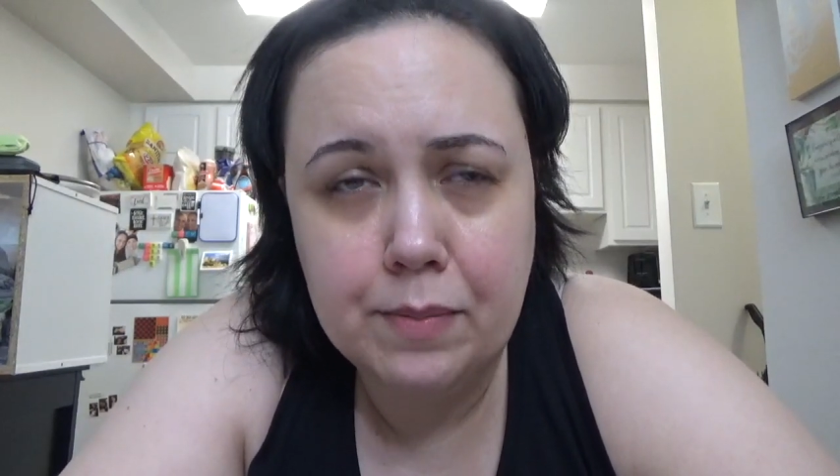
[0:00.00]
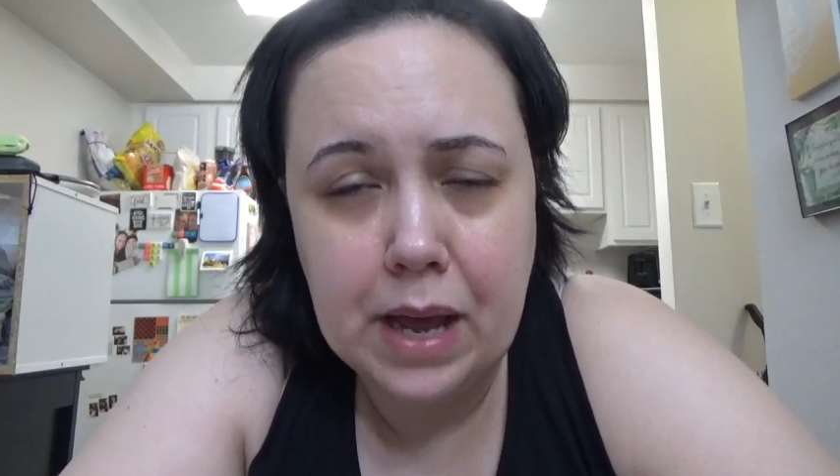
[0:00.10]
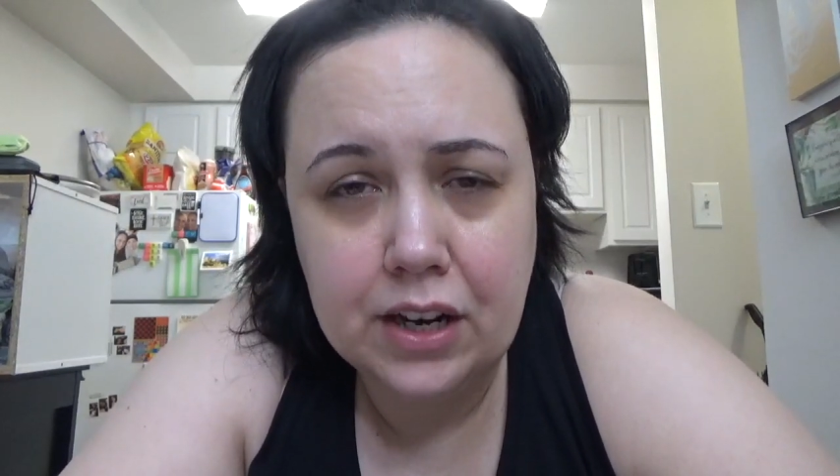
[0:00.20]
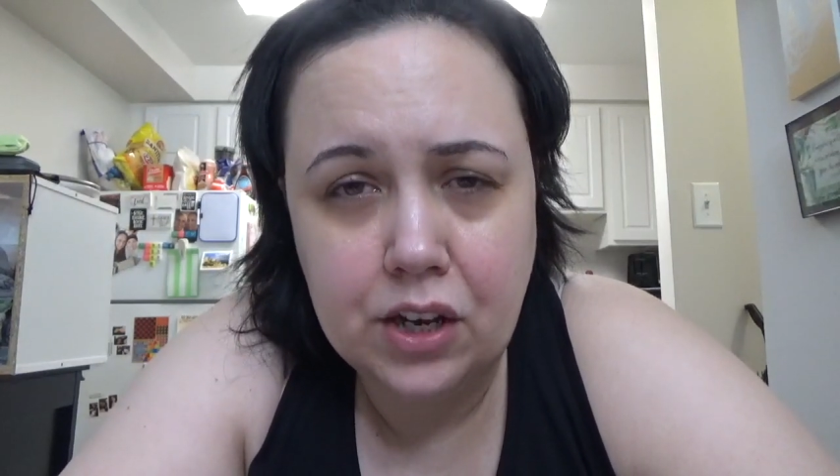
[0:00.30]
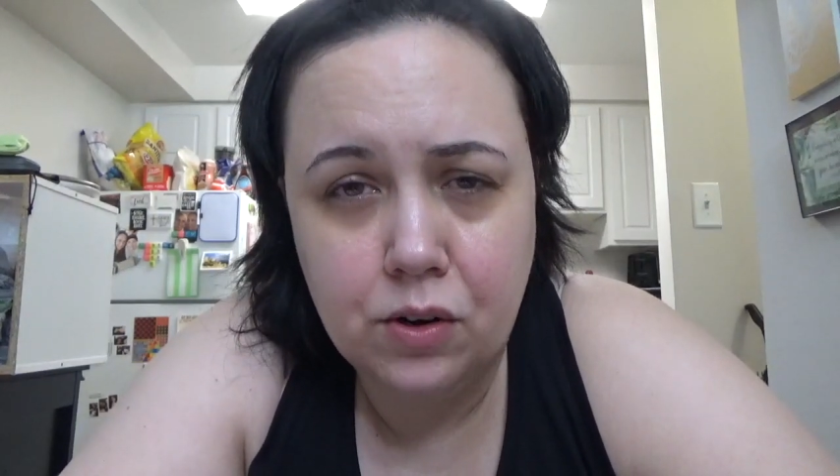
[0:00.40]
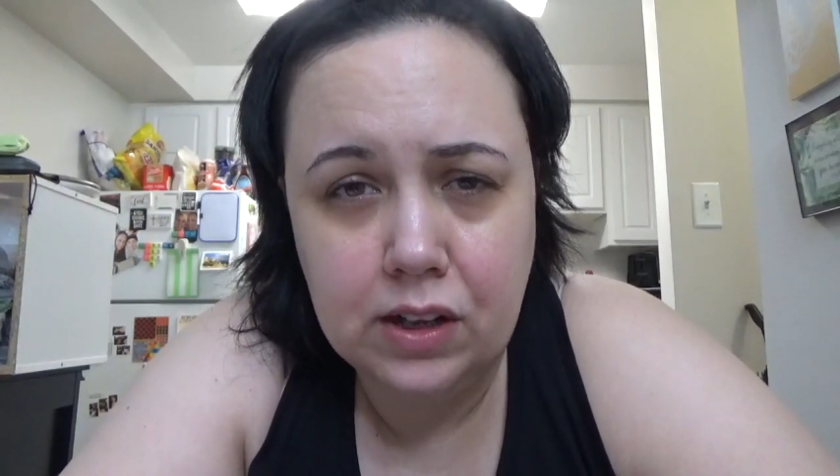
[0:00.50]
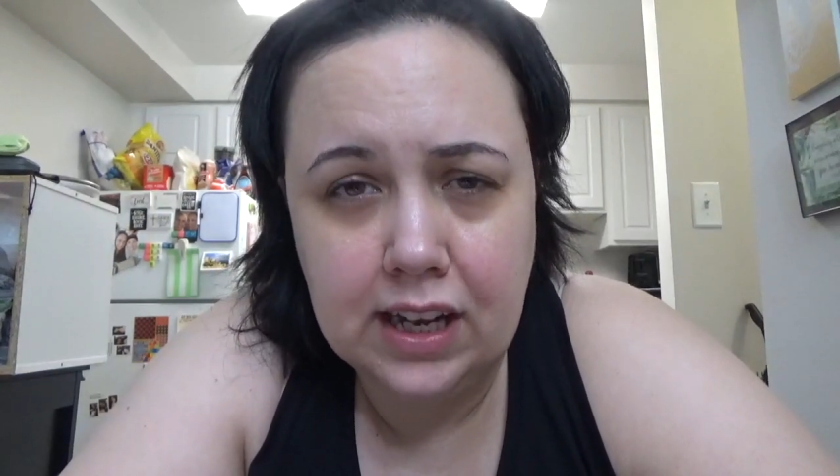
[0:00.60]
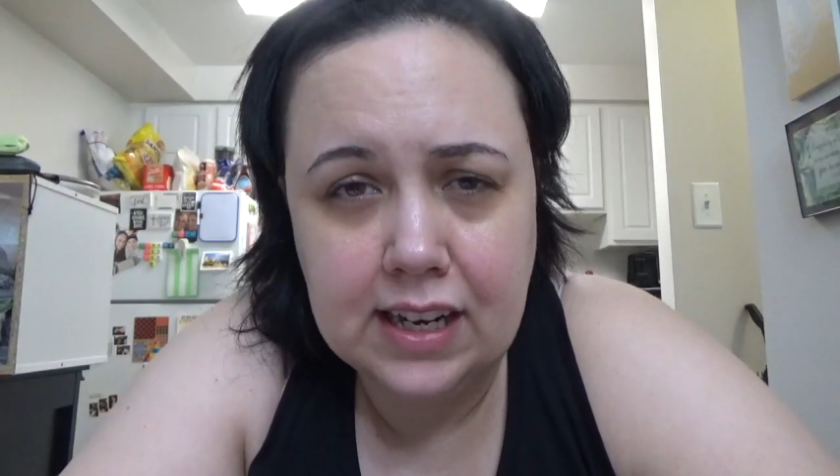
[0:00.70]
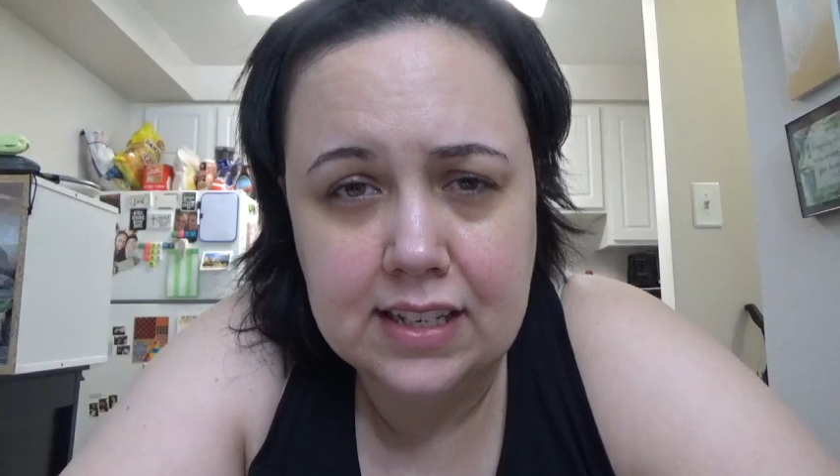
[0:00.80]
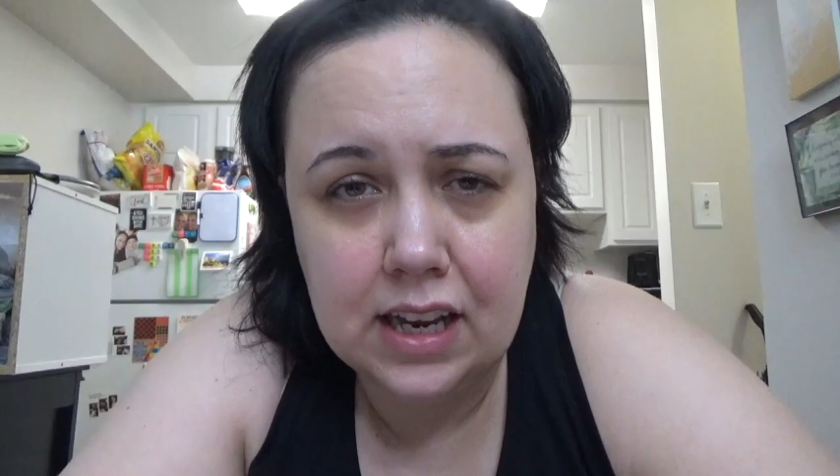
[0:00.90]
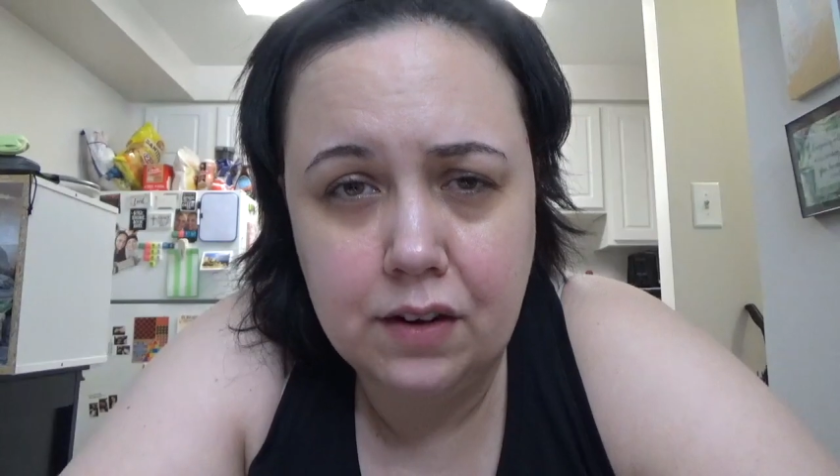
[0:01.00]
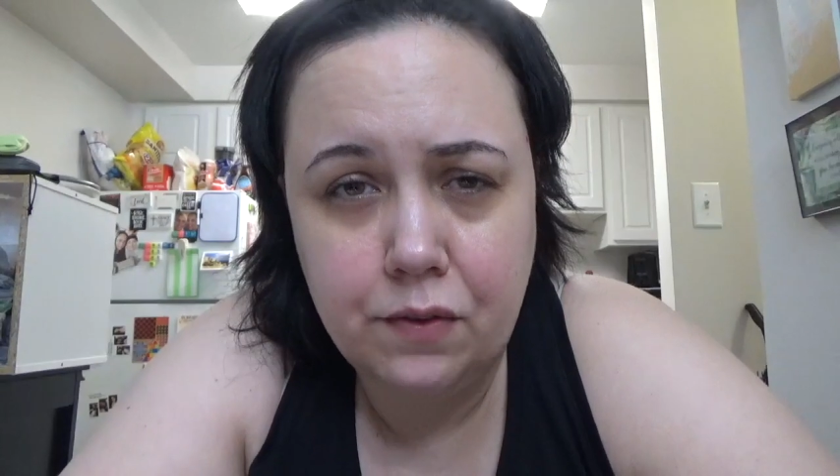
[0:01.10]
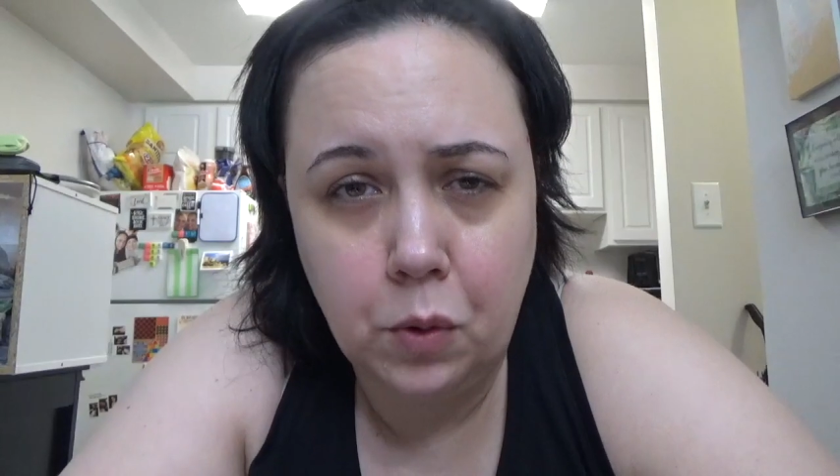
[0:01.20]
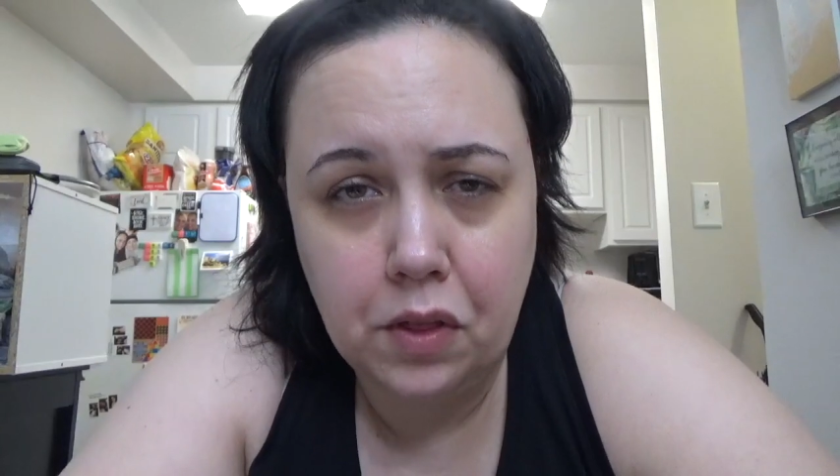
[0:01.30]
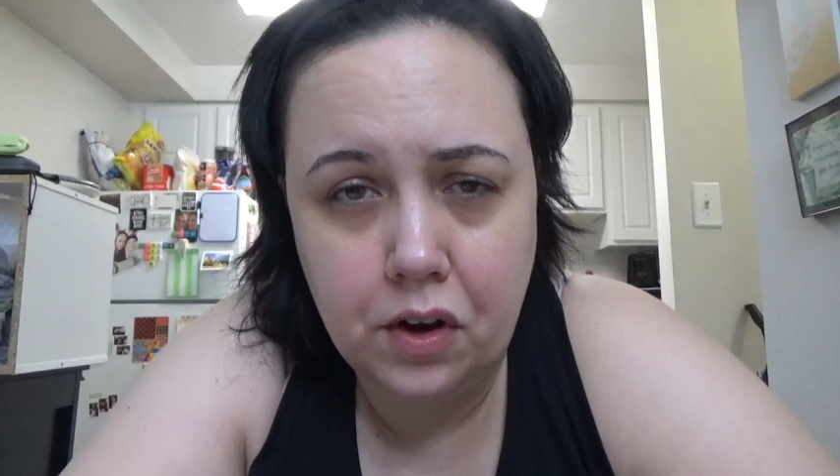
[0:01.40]
pedicure like I said at
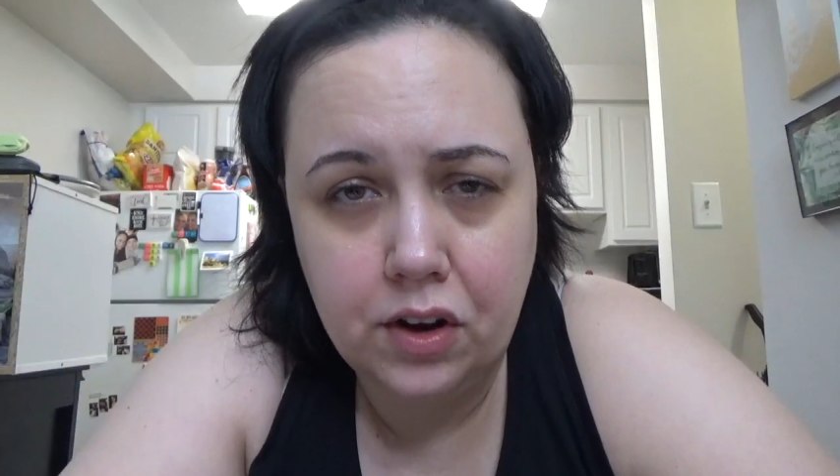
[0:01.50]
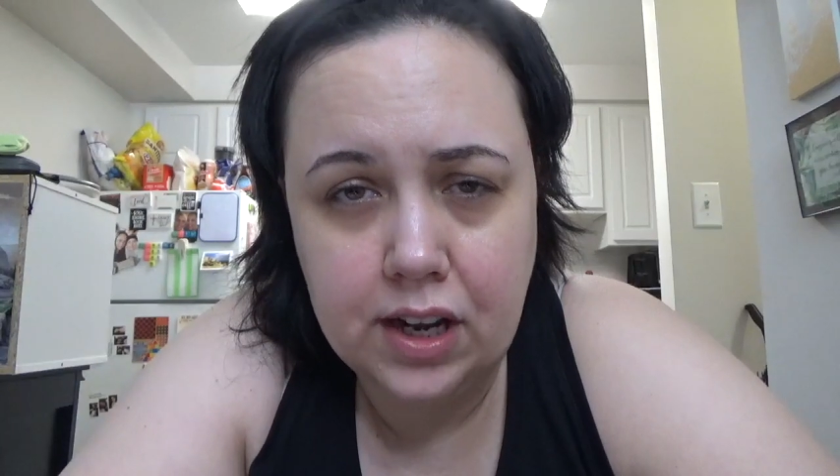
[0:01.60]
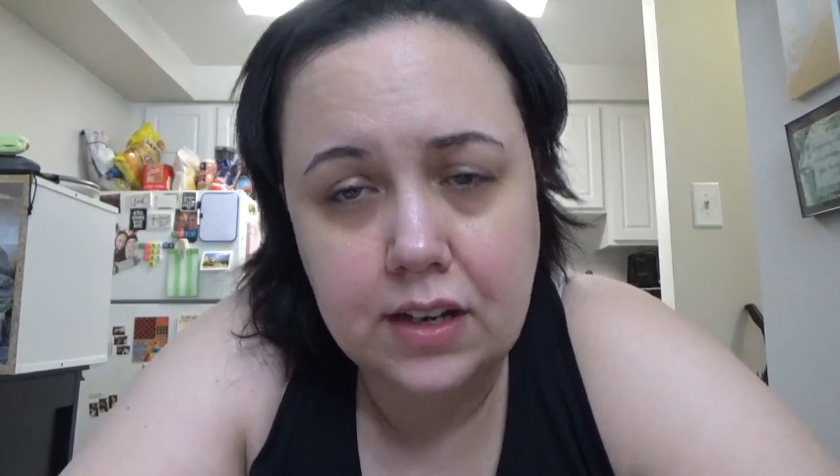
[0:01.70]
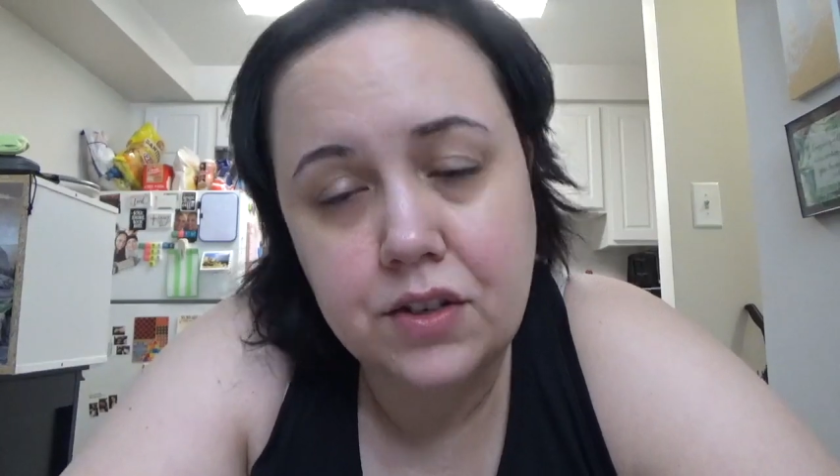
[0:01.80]
4:30.